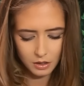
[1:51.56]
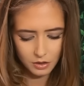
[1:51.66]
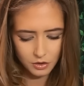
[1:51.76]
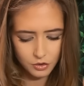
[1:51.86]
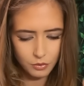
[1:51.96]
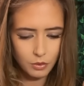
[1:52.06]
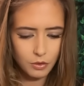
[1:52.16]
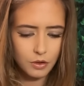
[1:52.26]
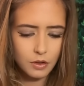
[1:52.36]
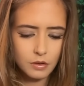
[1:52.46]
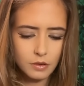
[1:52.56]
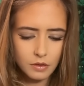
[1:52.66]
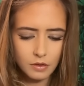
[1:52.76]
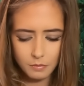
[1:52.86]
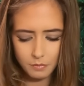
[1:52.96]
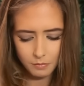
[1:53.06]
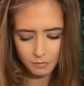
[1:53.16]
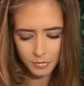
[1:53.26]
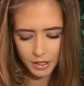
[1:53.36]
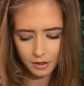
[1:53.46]
Truth,
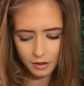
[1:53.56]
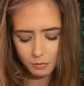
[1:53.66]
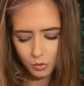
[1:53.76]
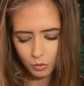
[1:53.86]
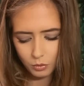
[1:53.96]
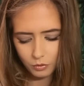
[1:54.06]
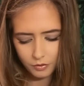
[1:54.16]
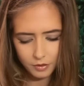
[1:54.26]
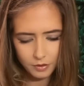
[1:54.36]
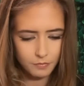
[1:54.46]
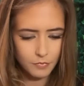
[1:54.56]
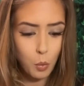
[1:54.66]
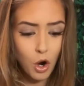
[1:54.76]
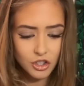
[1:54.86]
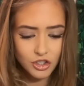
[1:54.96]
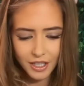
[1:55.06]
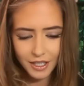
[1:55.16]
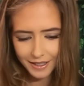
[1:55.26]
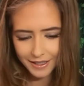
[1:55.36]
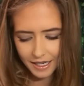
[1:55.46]
make a move.
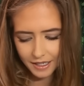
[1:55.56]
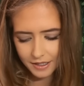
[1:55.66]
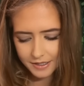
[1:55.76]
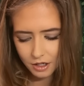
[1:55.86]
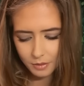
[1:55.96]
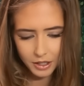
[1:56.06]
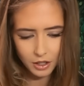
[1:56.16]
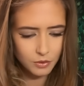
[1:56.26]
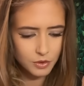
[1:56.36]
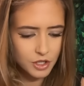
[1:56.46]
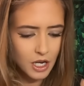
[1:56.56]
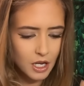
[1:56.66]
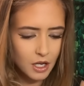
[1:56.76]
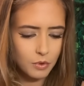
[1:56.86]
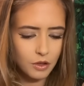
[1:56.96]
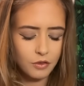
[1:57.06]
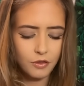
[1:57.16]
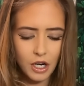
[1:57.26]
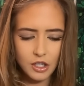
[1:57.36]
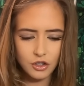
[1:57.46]
Watching again is coming out. With
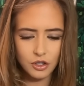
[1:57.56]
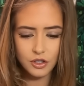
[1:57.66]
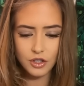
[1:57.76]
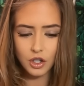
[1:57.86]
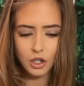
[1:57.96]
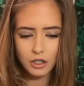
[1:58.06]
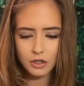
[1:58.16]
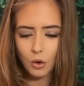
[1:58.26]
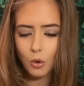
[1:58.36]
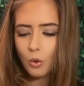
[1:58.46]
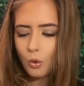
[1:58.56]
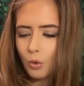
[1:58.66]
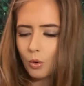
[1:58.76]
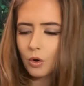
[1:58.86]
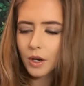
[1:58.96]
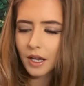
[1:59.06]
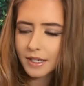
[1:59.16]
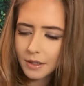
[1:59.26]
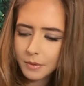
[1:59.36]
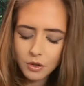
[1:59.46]
fresh start. Oh, okay, I
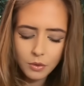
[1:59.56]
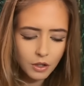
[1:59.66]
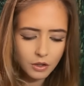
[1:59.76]
see what's going on